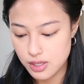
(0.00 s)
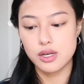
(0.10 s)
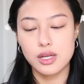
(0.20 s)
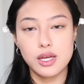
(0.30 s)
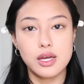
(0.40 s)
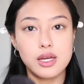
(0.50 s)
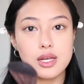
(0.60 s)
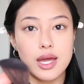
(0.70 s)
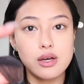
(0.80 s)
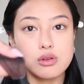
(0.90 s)
you're gonna get
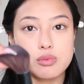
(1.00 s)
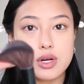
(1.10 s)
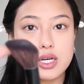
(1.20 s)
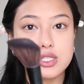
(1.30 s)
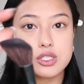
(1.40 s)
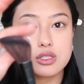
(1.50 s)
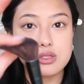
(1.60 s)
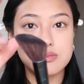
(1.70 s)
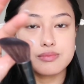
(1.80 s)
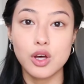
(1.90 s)
an angled
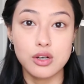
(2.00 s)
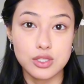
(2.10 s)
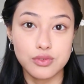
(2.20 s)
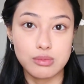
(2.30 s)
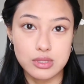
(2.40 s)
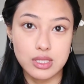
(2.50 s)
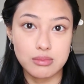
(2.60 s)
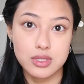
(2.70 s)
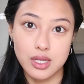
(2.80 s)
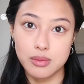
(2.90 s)
brush, also from the
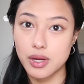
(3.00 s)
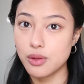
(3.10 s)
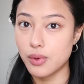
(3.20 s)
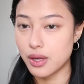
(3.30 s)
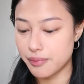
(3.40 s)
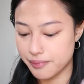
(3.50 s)
same set by the way.